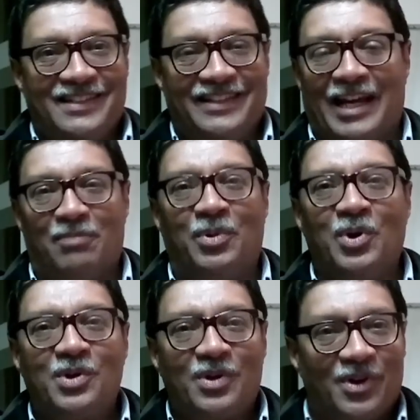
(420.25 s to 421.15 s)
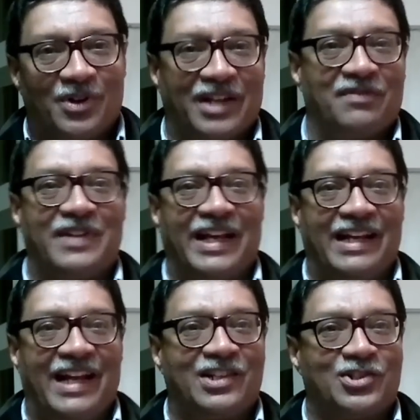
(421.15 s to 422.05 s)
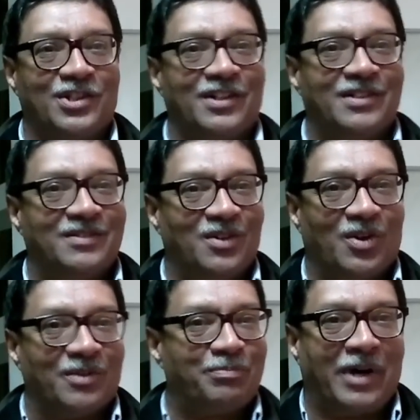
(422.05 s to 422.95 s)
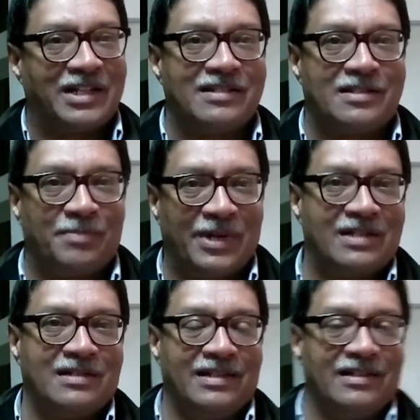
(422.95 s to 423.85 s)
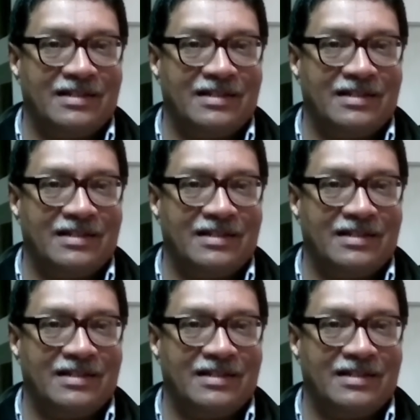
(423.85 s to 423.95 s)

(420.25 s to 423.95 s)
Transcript: their book or give their lecture or participate in a